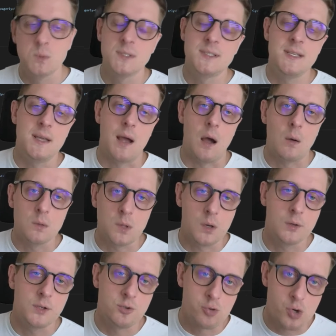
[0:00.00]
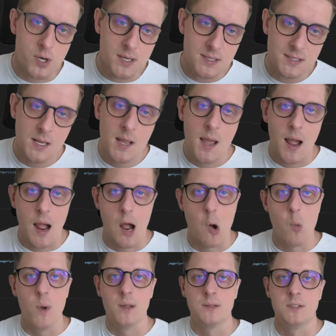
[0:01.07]
We'll see how long it trains, how
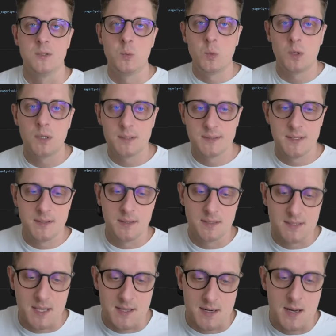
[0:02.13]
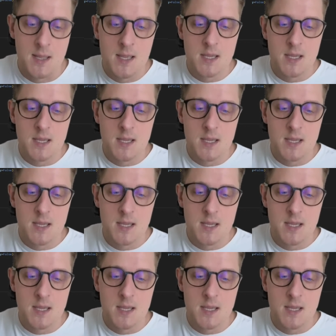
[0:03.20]
well it works, and etc.